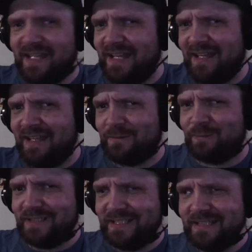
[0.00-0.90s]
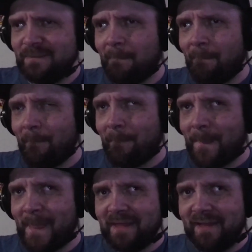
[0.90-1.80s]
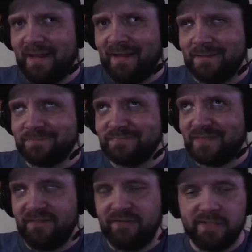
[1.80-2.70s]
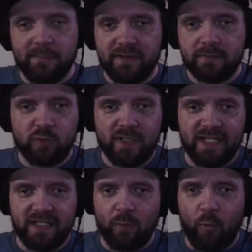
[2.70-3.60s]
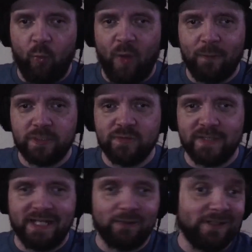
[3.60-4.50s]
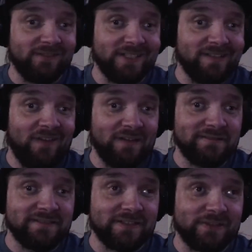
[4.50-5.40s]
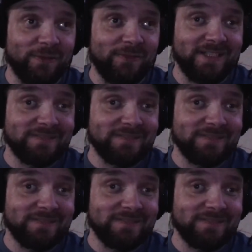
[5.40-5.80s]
Really, if it's something's working, why would you want to get rid of it? Honestly and truthfully.